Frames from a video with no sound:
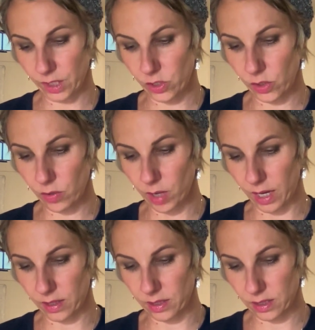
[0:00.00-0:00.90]
to
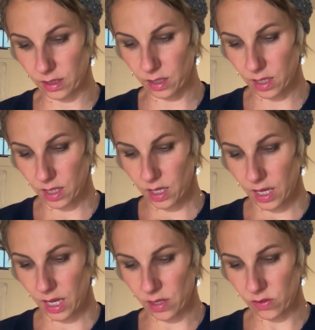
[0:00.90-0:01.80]
us.
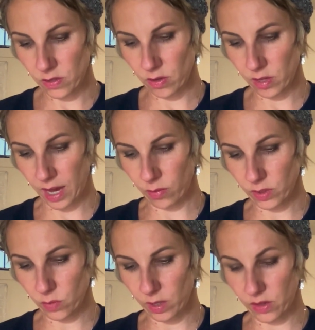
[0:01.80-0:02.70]
And so that
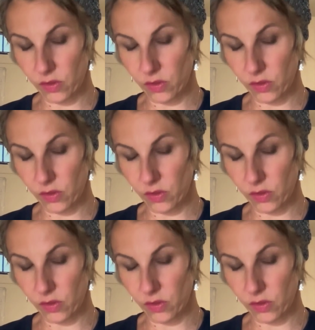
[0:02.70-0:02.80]
was one